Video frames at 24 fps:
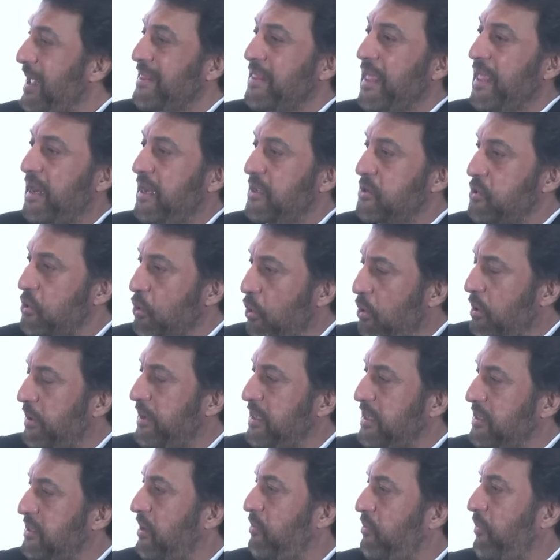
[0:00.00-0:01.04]
There is no
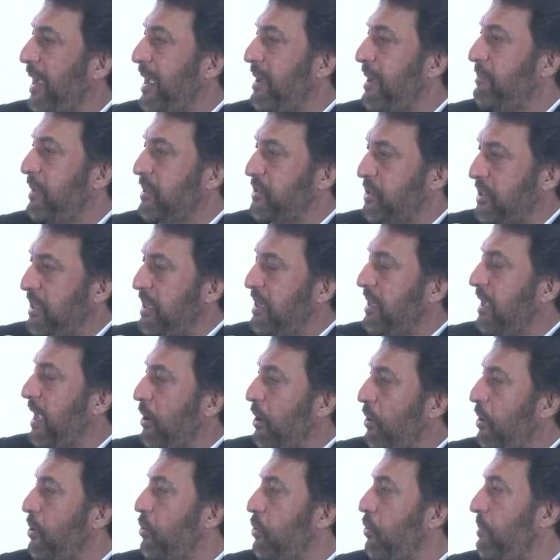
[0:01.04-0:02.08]
reason why a machine
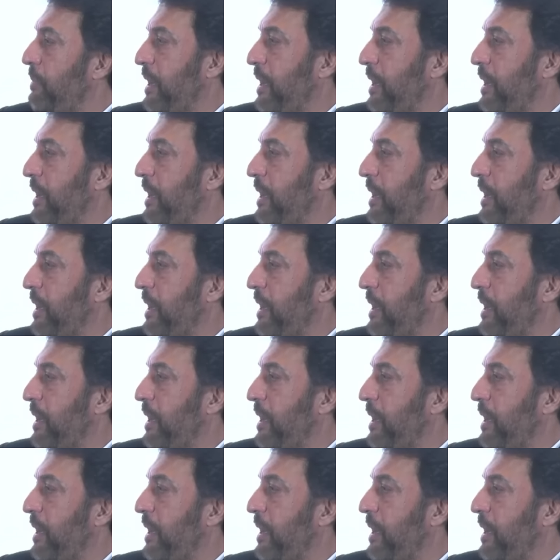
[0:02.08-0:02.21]
cannot do a